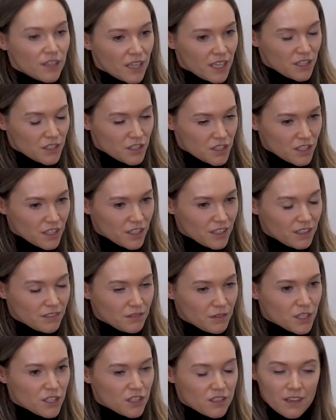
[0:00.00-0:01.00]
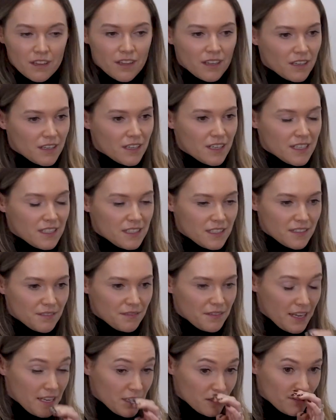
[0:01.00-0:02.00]
looking to do, which I think is
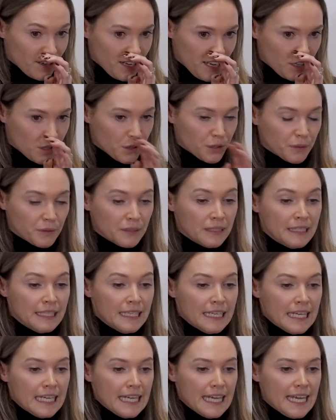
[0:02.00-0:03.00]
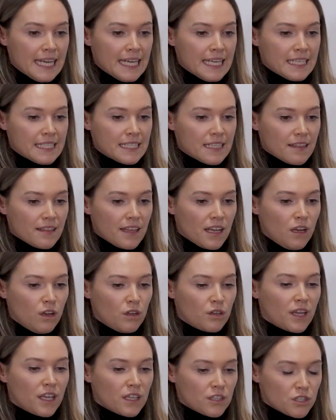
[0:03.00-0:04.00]
really cool, is they're
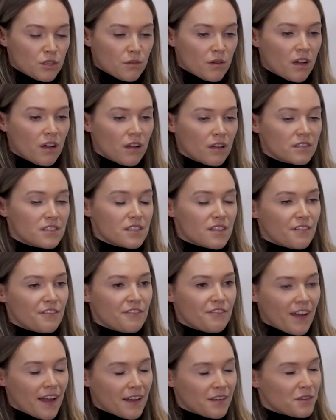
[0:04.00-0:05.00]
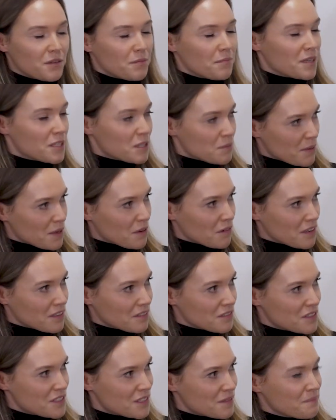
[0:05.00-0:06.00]
looking to enhance the fandom
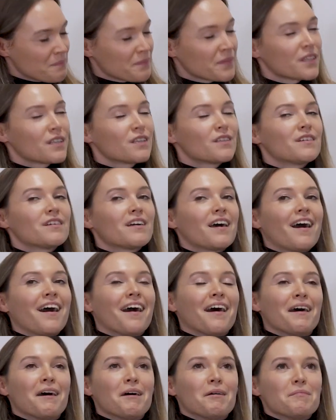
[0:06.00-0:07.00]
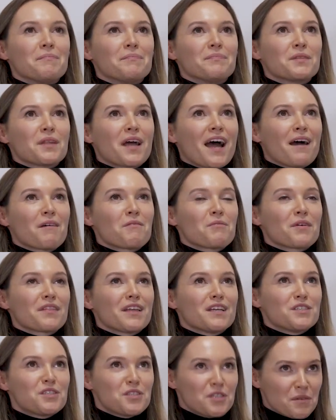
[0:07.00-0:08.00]
experience. And what
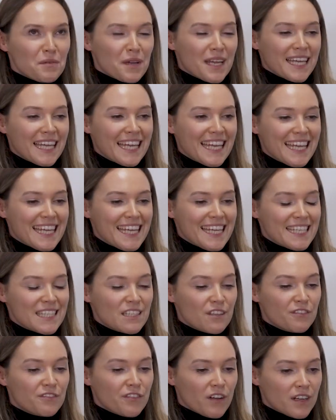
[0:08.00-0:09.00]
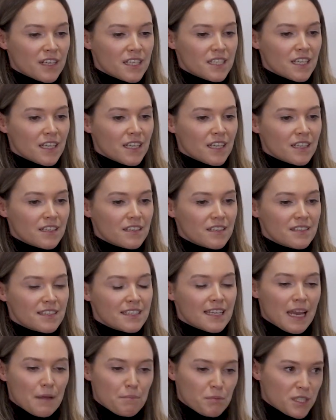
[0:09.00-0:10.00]
they're doing is finding
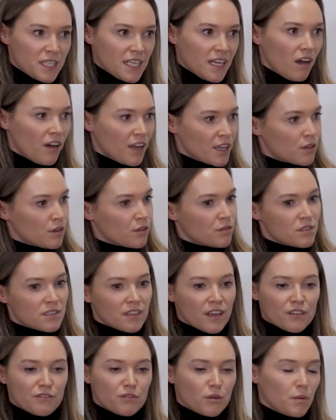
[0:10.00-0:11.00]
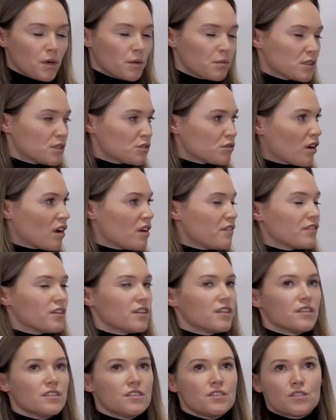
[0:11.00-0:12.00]
celebrity icons like Formula One
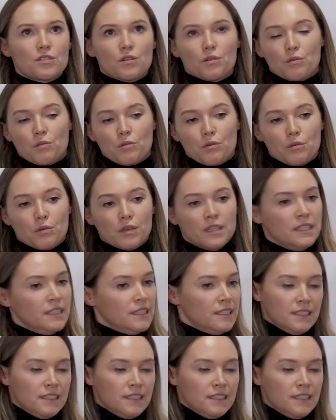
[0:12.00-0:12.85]
drivers or,